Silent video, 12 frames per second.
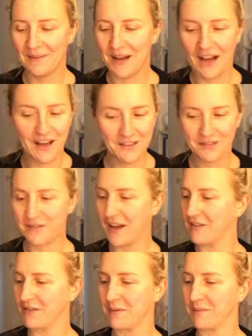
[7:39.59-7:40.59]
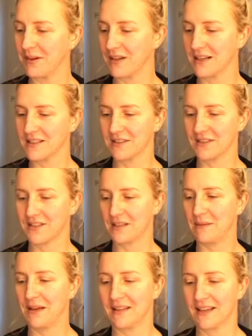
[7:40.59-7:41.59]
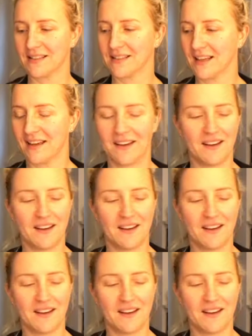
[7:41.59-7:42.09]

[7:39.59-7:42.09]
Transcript: Other favourite products, I've got so many things here.